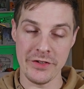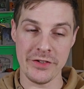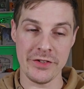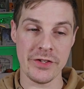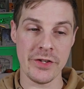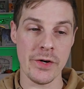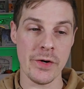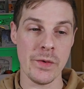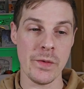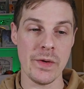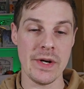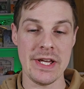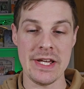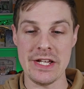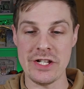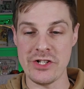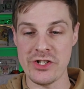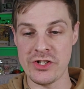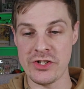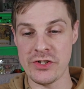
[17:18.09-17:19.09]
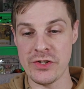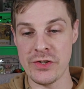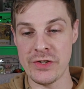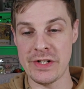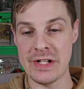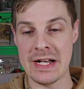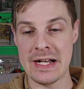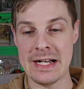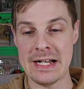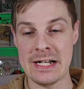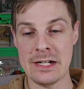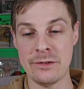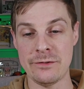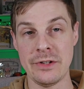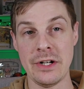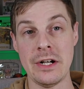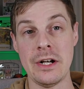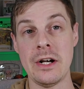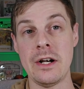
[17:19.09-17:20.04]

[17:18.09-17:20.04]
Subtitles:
so it should have